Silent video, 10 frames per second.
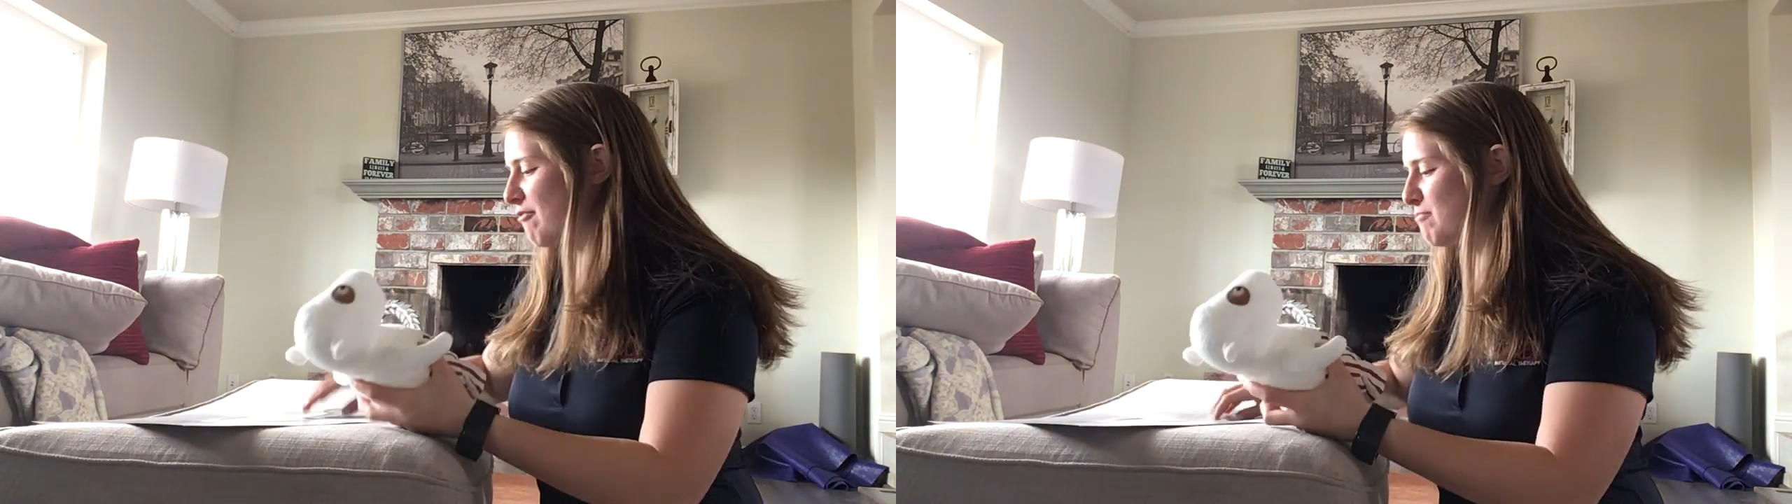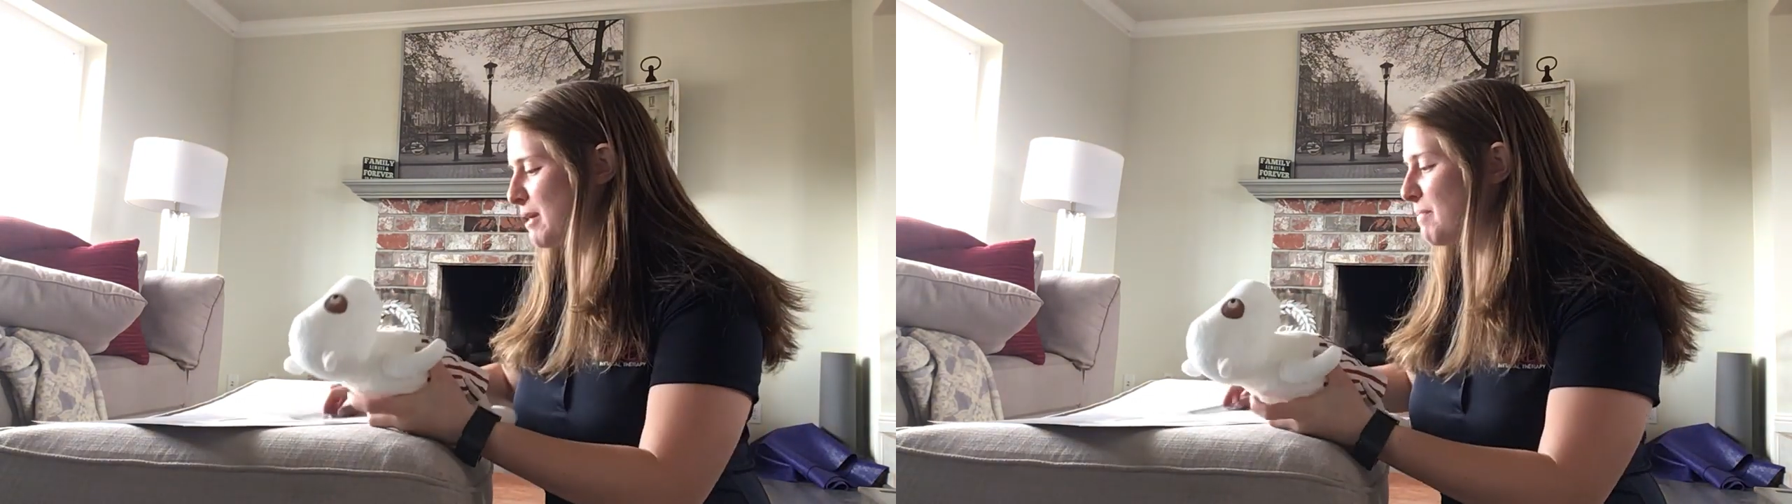
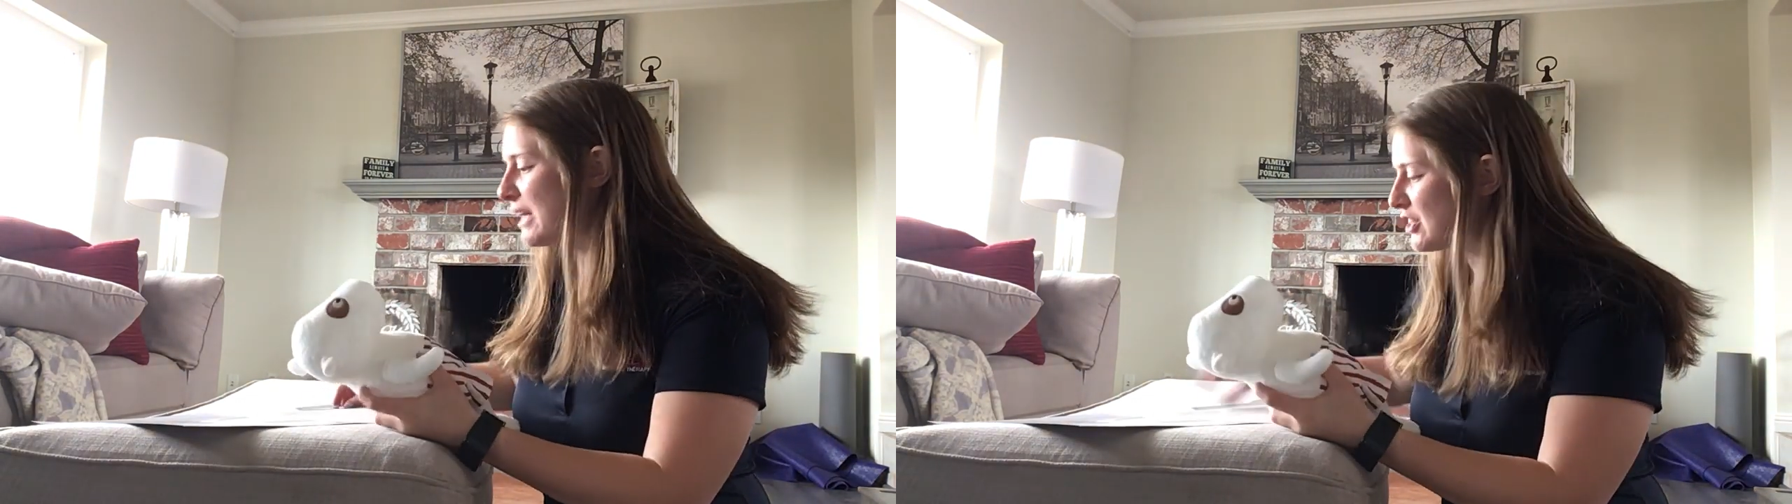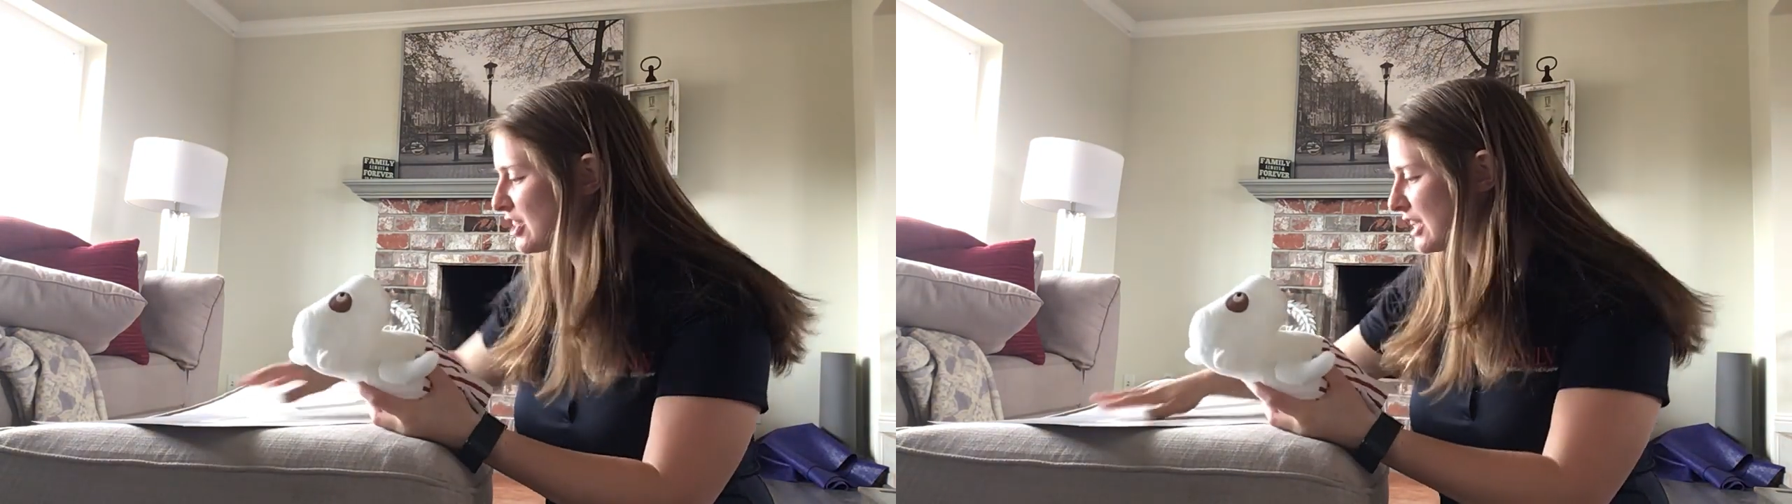my
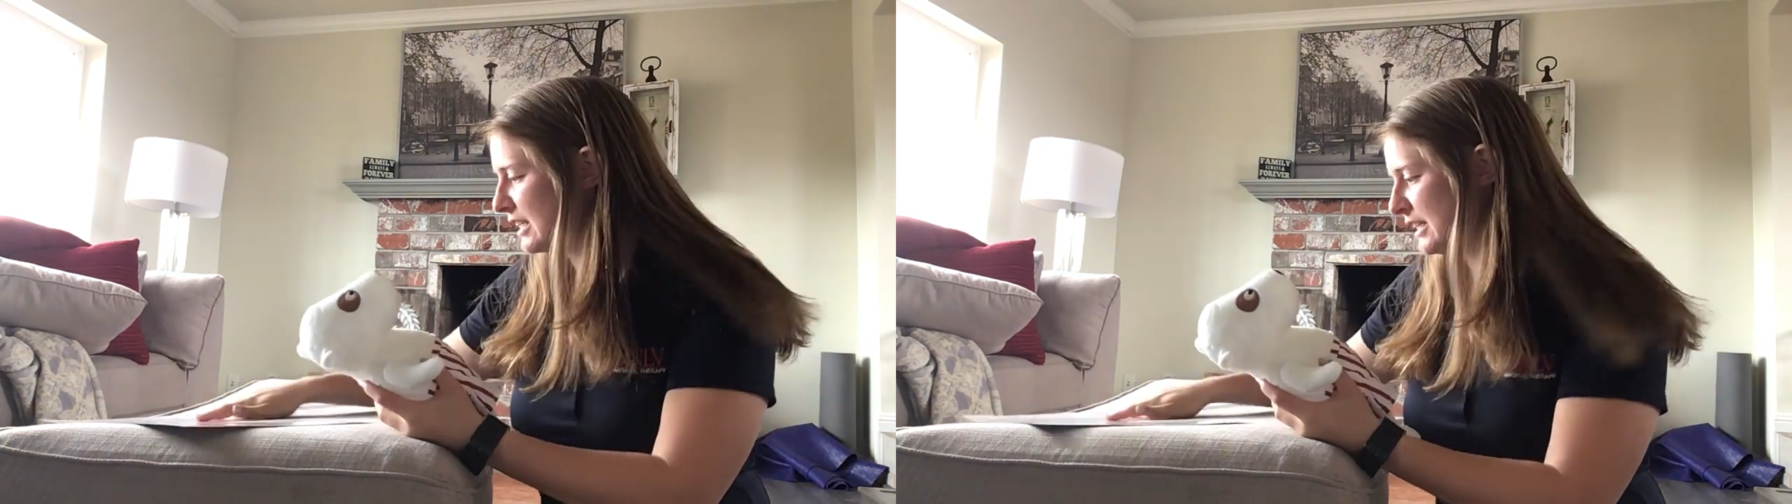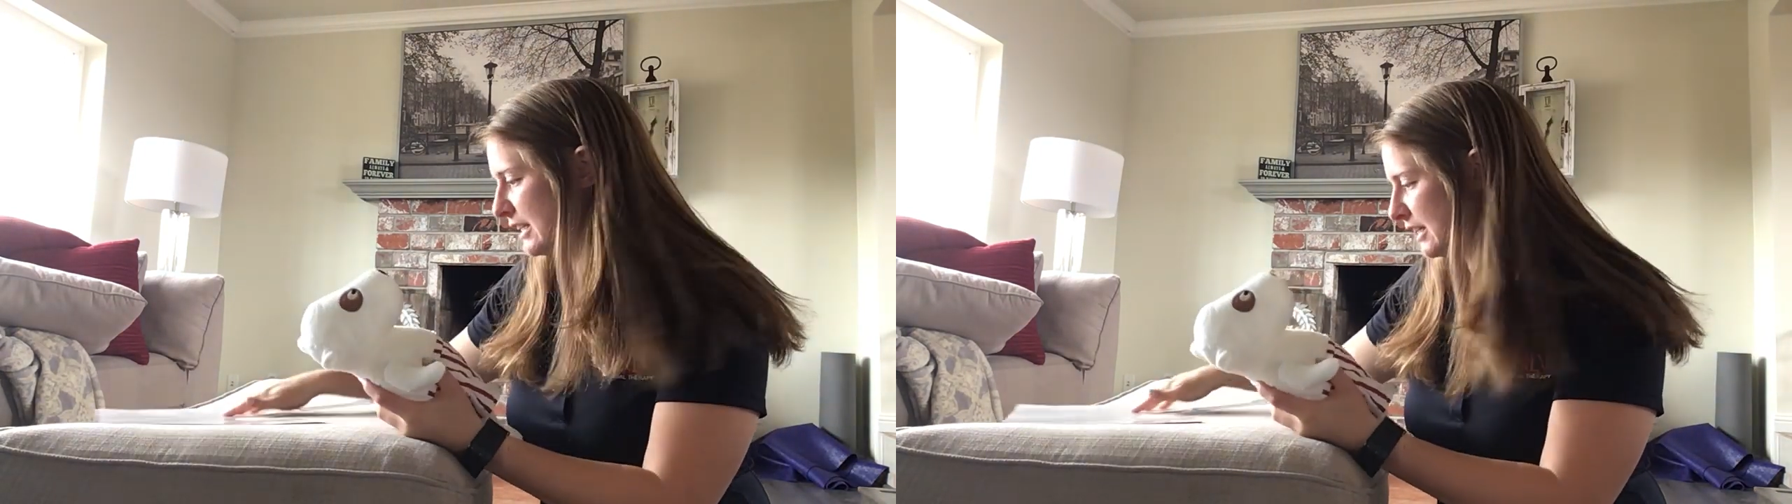patient
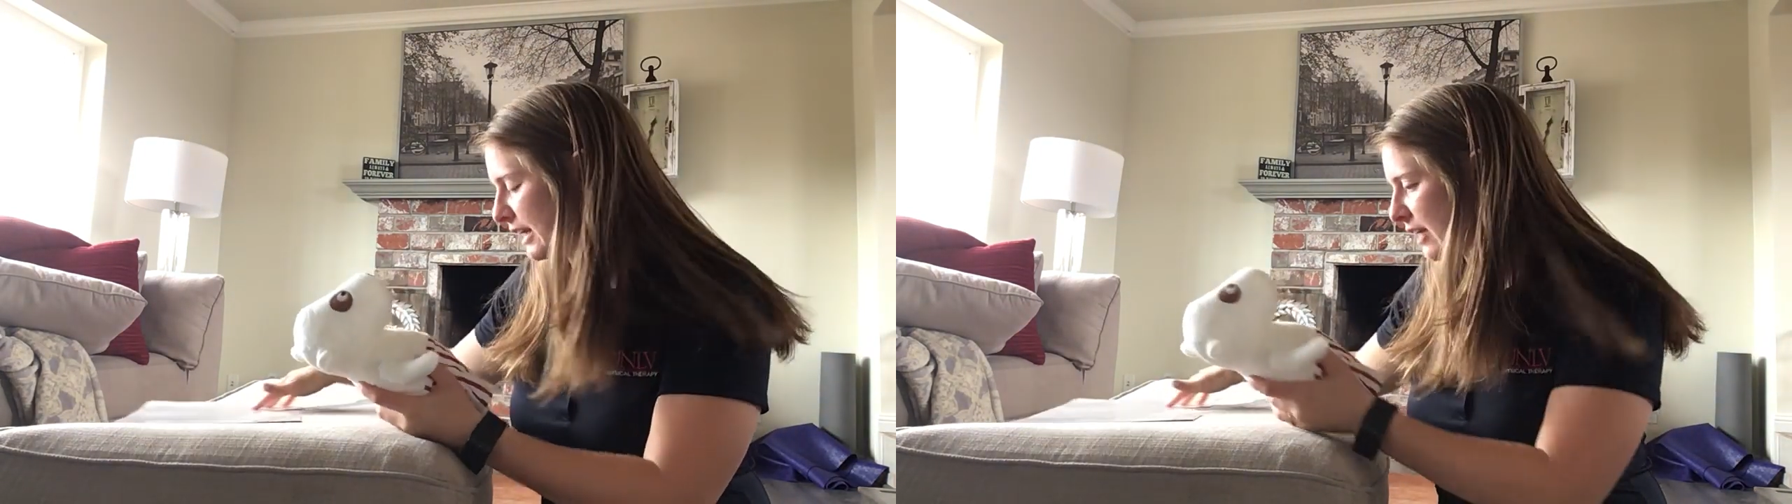here,